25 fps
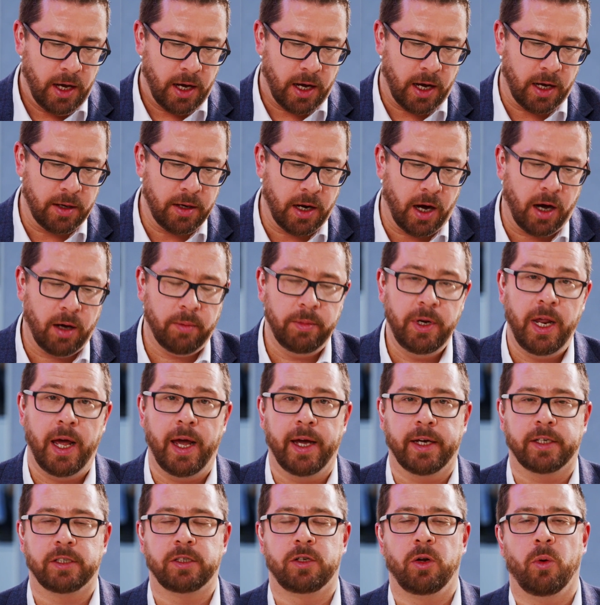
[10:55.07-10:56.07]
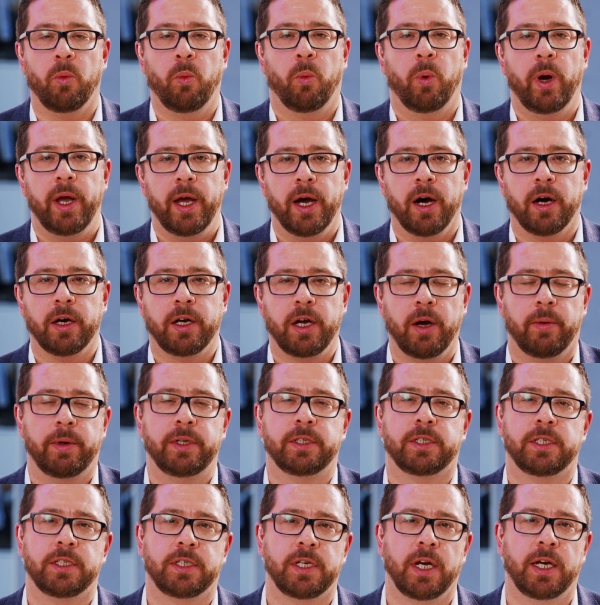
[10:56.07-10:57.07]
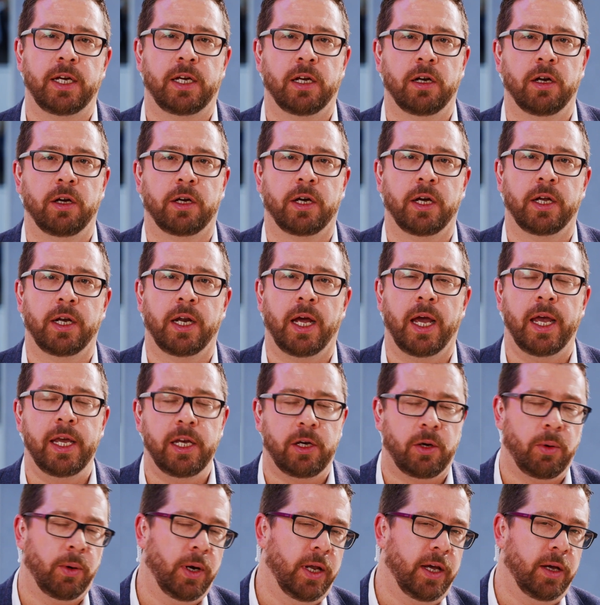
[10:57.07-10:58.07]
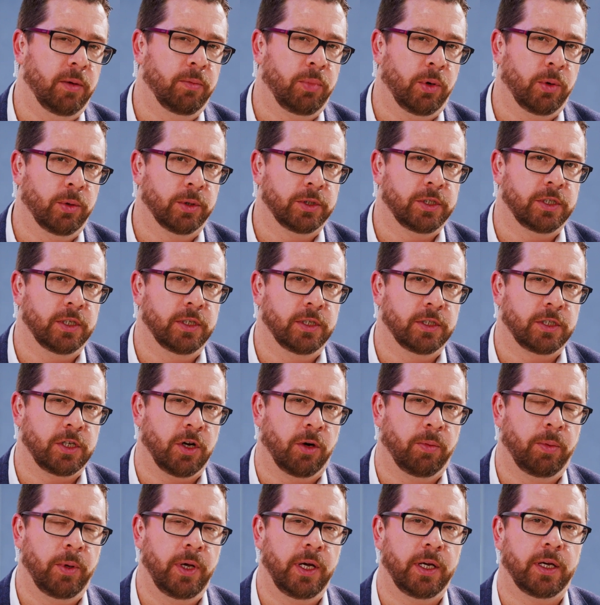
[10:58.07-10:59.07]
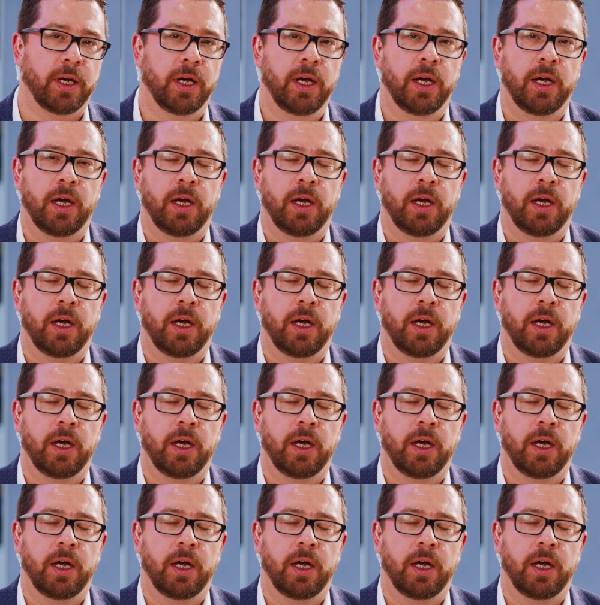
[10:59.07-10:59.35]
And up next, we are going to take a look at an equally important topic,